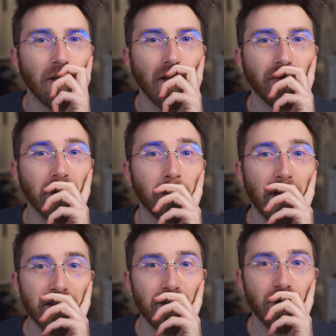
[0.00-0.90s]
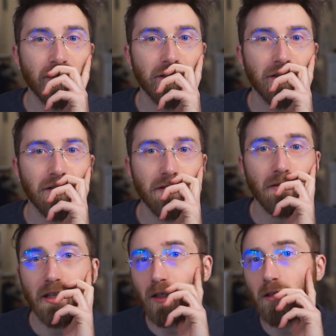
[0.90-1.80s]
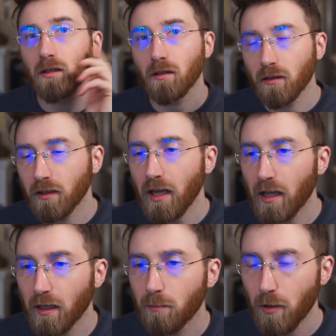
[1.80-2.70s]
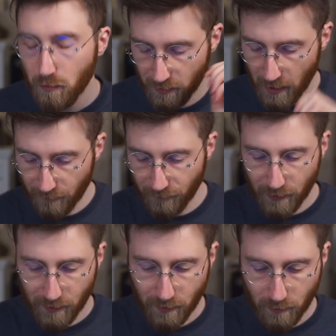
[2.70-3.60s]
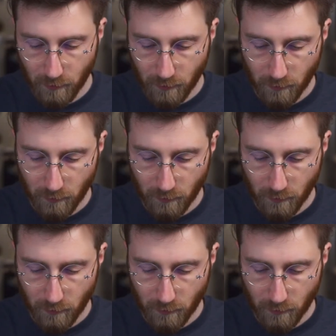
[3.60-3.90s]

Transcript: Delivering messages, so like a post office.